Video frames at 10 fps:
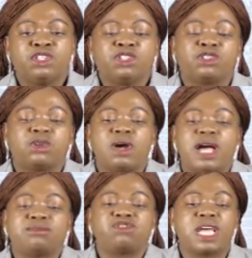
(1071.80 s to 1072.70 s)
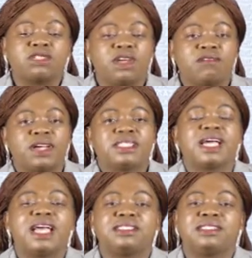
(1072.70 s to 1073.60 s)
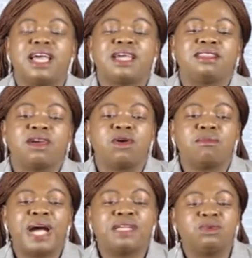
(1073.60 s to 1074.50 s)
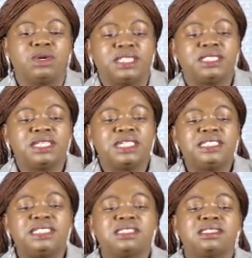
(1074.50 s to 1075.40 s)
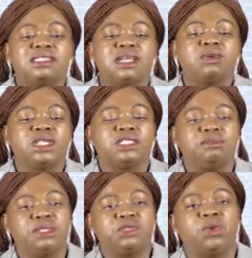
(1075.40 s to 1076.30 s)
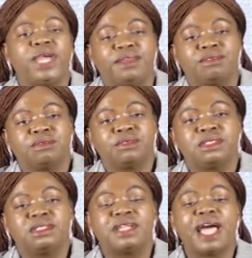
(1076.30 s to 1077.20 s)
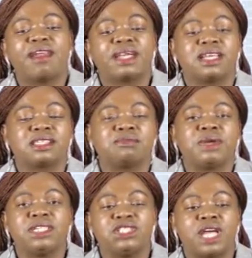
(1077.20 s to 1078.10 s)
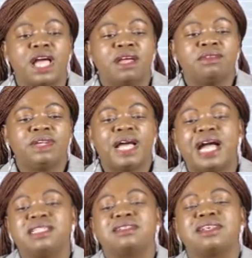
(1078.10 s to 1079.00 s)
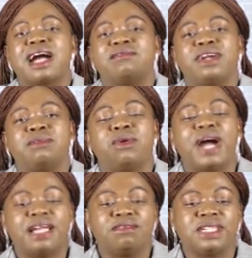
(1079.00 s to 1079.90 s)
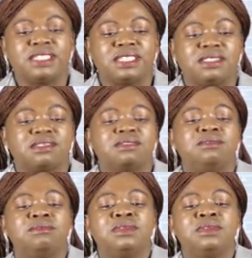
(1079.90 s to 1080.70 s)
So I'm trying to emphasize there the command word, distinguish between direct expenditure and recoverable advances.